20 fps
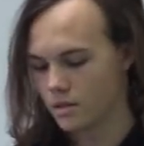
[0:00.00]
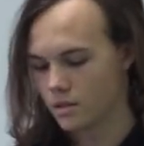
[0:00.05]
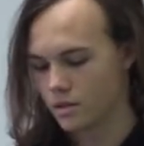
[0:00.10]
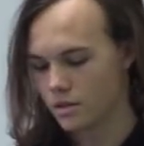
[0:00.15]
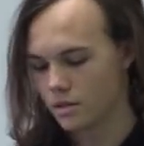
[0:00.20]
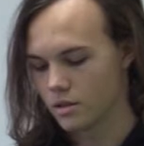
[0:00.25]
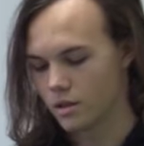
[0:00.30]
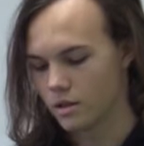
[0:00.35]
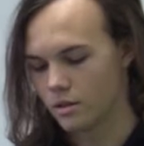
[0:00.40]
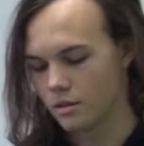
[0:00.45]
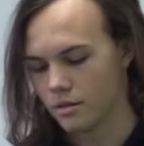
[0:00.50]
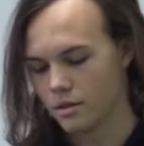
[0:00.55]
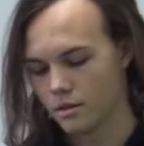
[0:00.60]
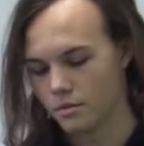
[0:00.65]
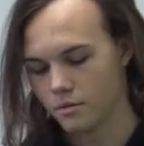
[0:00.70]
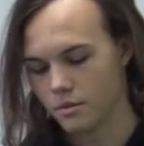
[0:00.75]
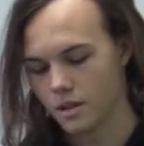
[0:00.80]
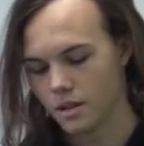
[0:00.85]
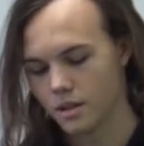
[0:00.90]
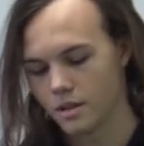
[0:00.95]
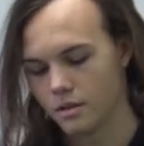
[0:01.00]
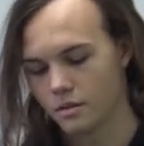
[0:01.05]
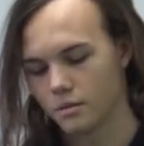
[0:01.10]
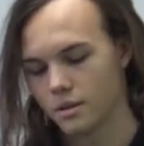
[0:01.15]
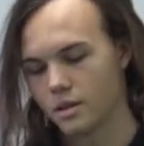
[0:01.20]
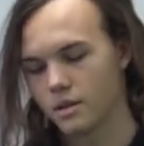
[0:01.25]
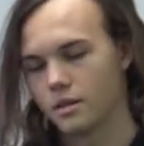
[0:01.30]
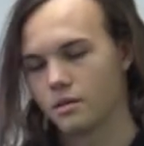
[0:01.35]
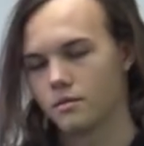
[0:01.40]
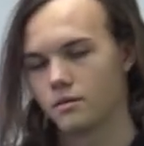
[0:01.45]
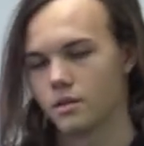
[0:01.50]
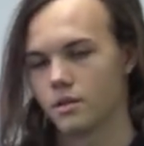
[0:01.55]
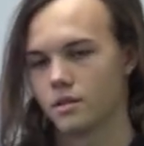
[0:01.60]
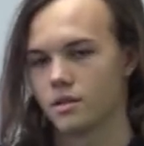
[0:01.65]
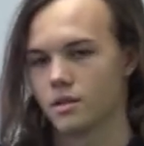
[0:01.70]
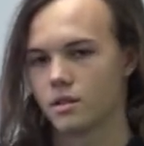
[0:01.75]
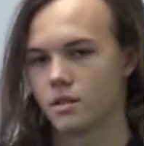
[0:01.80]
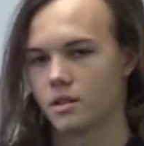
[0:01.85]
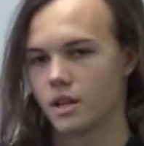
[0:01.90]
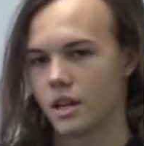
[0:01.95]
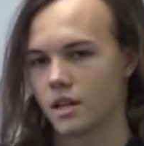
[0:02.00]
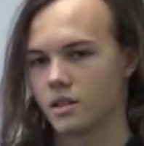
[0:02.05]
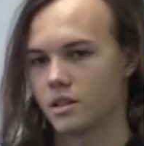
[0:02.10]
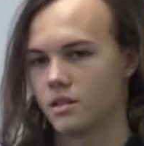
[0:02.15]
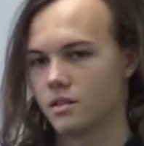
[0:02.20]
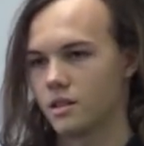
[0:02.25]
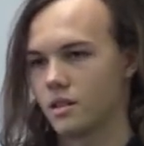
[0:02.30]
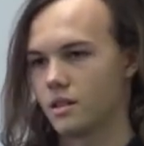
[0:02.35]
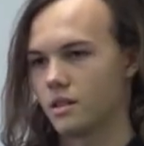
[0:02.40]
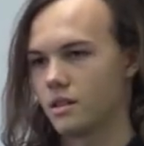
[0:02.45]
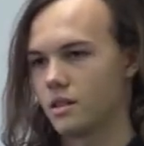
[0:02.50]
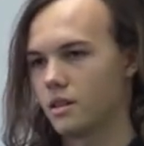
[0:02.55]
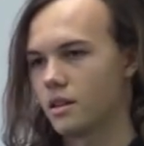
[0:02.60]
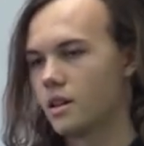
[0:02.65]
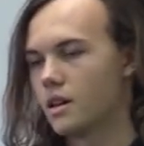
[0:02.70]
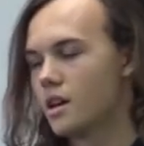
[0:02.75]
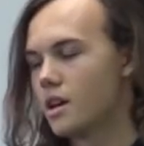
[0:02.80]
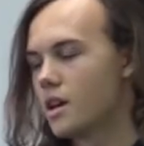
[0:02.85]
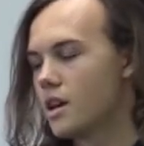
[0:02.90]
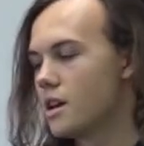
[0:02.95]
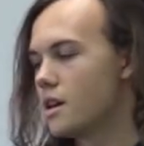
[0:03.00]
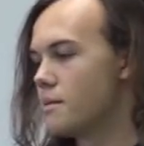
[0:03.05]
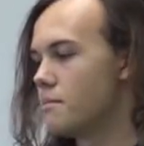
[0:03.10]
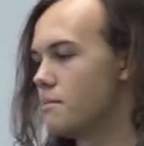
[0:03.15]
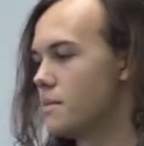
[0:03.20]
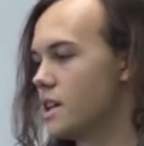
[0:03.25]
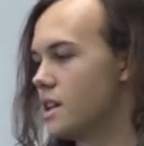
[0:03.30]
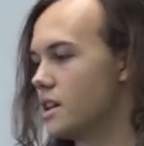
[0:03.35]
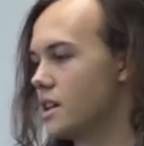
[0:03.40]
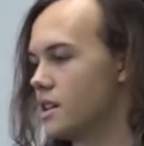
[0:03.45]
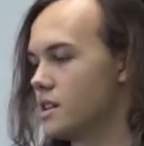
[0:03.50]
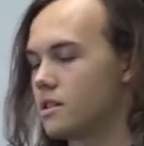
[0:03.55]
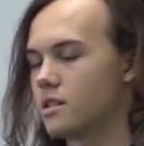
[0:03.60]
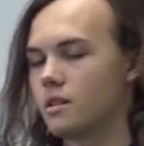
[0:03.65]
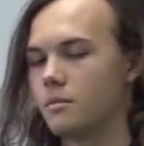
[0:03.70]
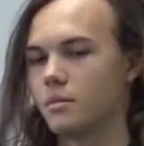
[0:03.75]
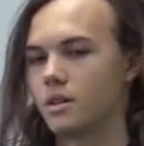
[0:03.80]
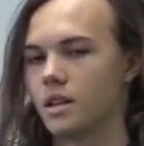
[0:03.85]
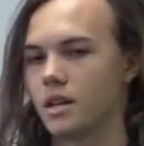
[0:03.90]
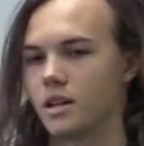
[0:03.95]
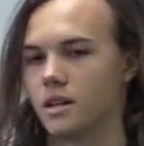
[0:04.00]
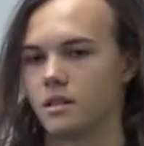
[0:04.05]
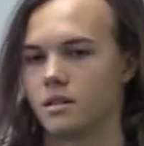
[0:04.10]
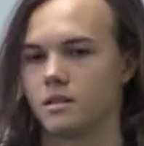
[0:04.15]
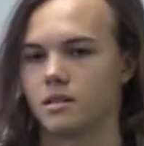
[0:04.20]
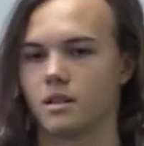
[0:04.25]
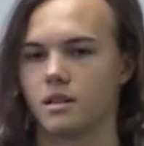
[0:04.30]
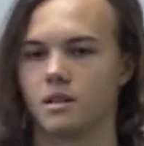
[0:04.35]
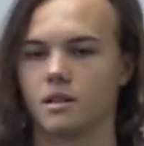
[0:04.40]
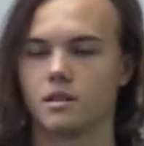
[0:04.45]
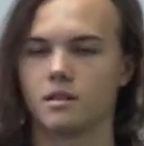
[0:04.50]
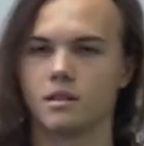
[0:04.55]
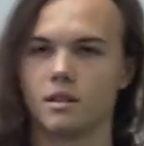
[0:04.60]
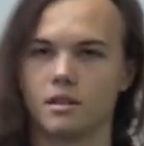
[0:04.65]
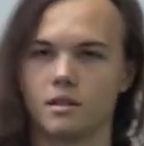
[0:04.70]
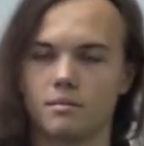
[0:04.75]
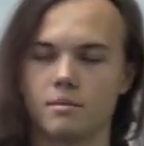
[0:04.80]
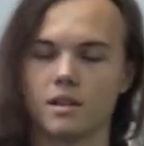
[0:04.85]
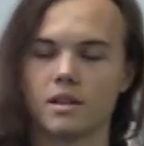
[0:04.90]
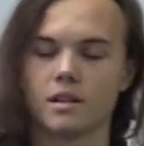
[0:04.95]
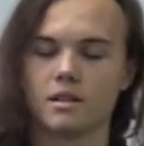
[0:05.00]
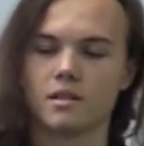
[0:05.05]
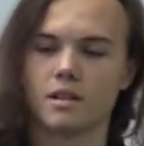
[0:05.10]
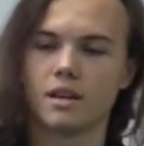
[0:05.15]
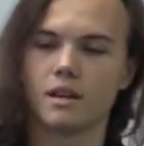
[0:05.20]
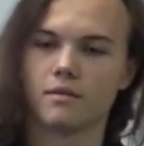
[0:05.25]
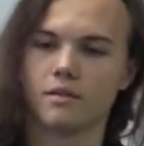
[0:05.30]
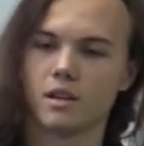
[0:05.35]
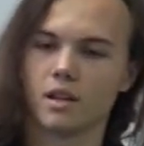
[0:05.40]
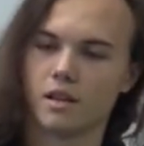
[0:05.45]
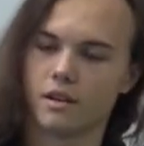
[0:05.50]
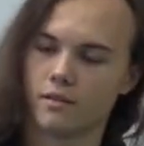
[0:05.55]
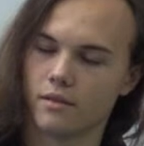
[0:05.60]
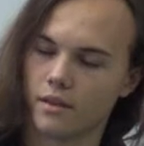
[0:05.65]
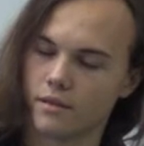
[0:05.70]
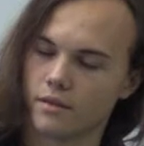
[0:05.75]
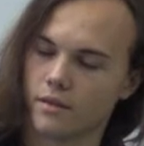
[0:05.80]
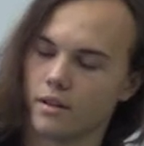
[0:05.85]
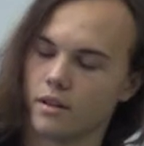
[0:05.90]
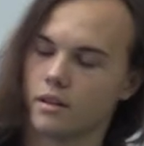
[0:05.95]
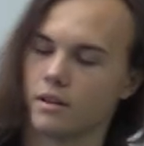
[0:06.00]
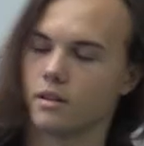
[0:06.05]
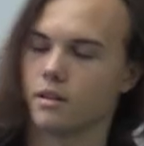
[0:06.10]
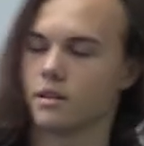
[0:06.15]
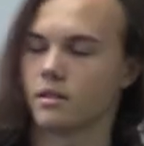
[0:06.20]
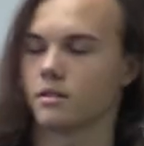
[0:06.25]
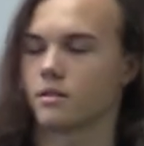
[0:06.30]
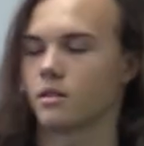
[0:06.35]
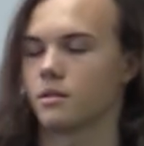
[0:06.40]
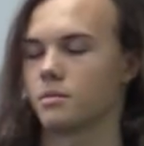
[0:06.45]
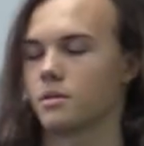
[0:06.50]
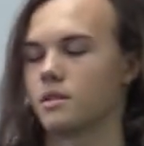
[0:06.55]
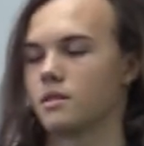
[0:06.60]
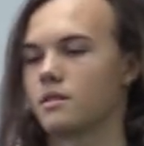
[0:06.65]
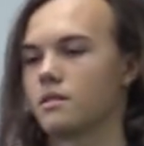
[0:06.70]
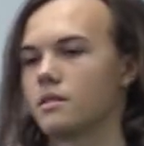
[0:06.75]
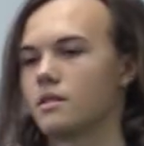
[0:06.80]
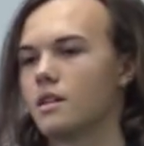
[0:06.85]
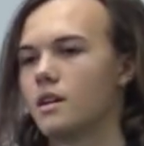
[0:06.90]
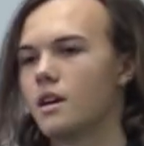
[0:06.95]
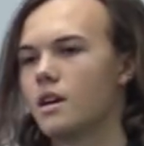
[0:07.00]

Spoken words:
show that we know what the roots are actually trying to mean and symbolize in a sense, because they have a lot of different descriptions.